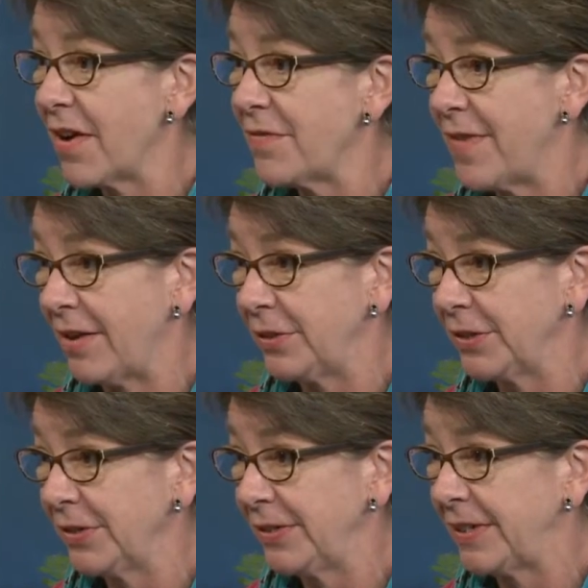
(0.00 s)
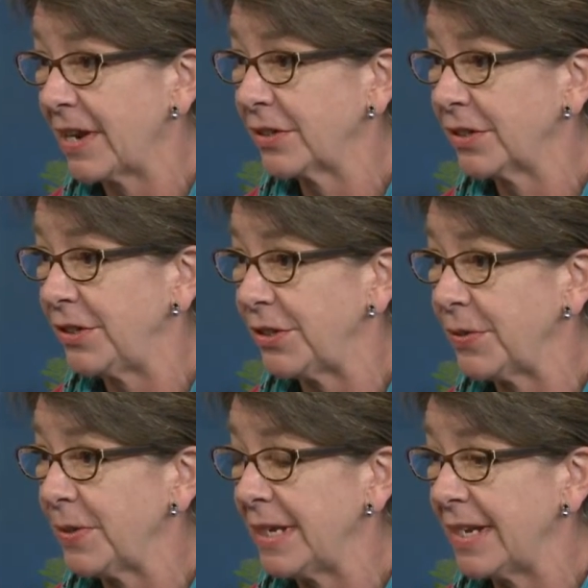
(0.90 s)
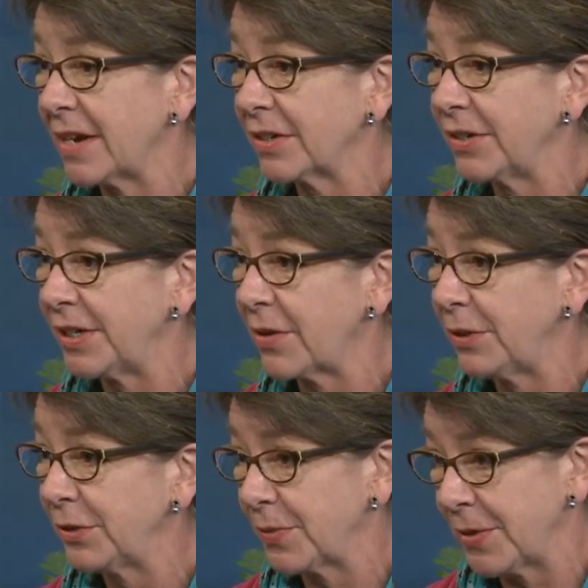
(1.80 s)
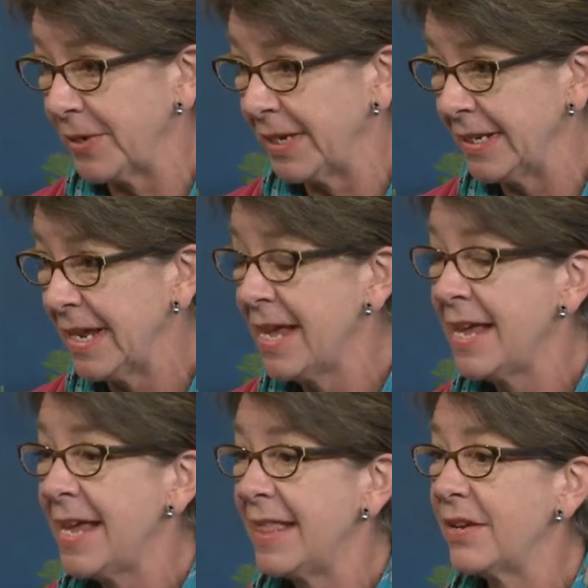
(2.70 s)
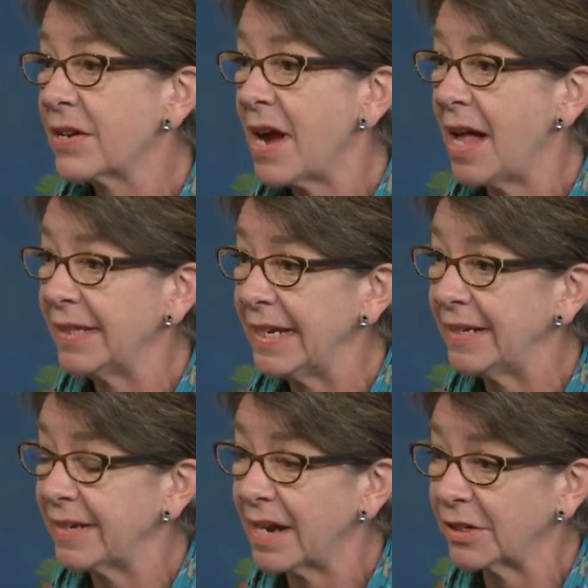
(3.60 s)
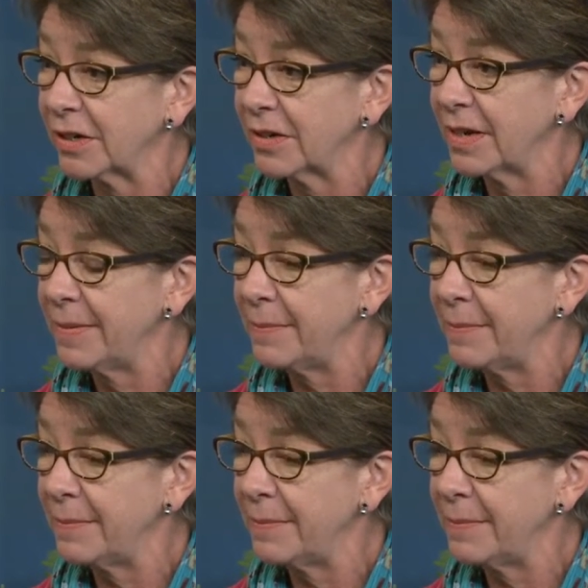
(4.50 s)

our founders, Dr. June and Dr. Gerald Groden, their colleague, Dr.